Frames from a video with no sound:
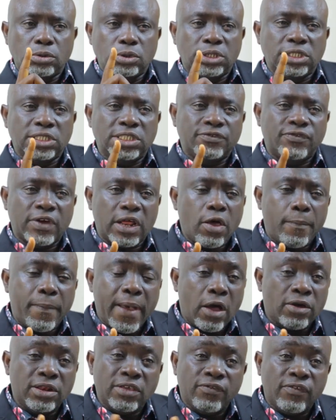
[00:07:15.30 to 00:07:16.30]
the developer
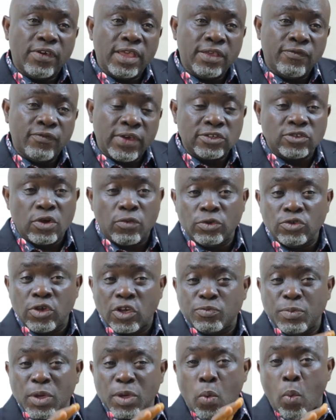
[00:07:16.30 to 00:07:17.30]
or the investor will
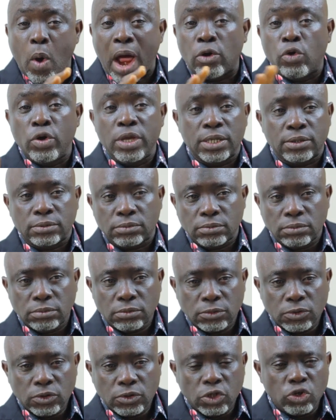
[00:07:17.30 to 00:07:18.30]
just be wallowing.
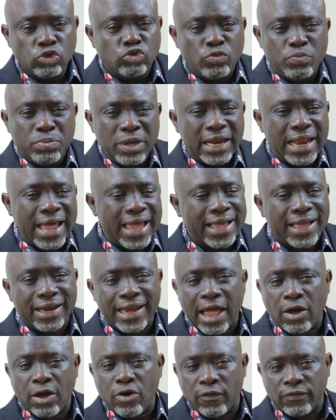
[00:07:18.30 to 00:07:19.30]
It will be like
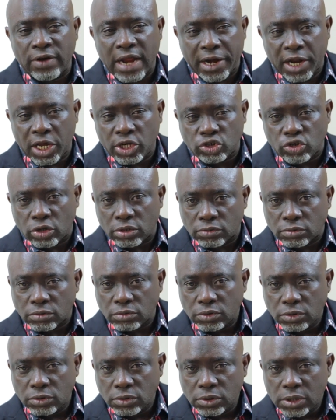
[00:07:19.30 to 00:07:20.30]
lack of direction.
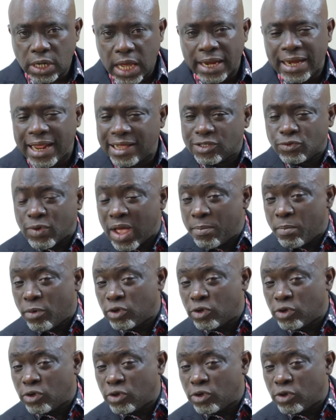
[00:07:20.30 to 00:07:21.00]
And that's why